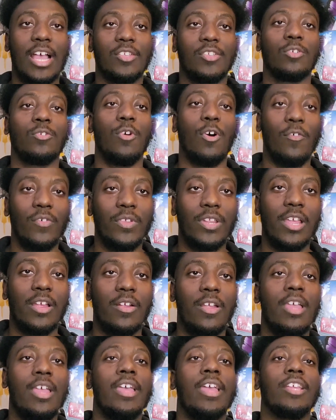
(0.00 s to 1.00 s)
So go over there
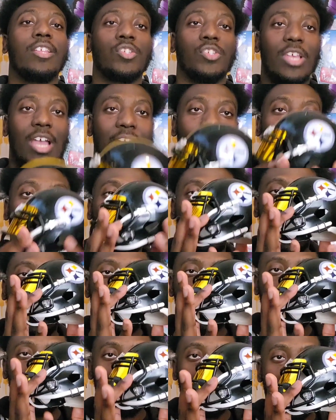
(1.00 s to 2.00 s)
and shop
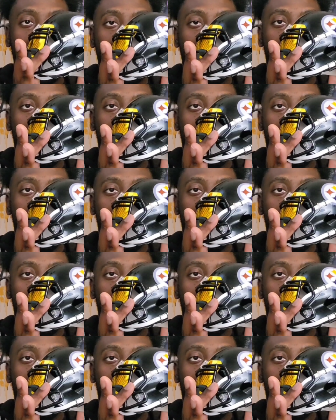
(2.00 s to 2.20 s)
now.